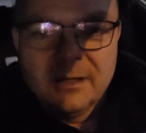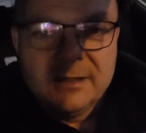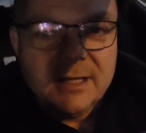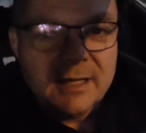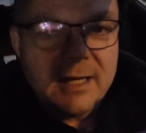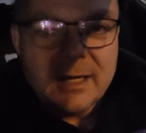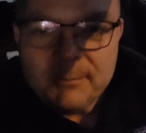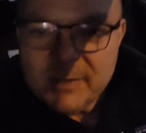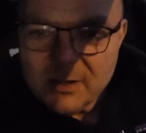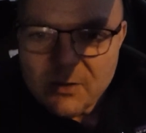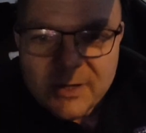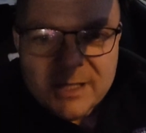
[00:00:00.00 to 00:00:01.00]
Do you get up
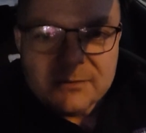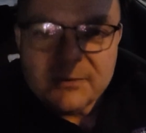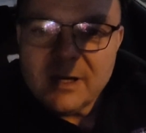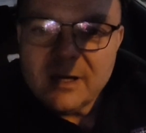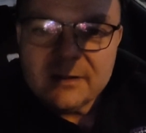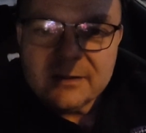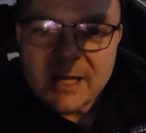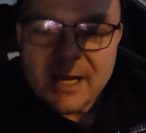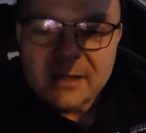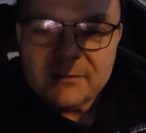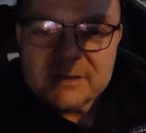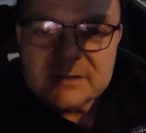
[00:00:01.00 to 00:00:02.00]
and go eat 300
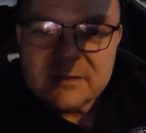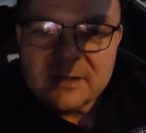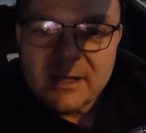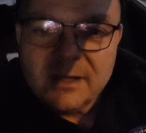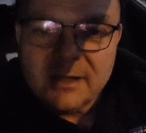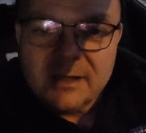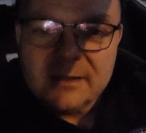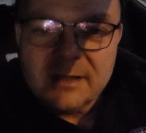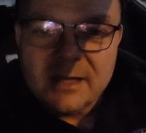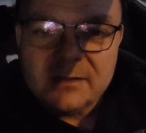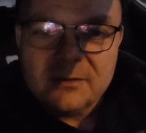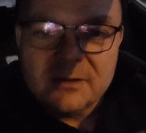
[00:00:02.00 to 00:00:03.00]
calories so that you can get to
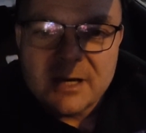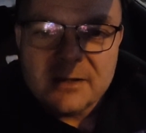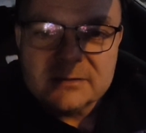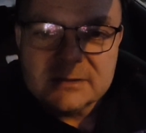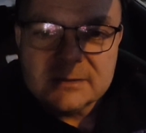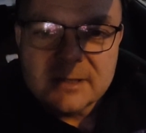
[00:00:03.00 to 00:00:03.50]
that 2,000?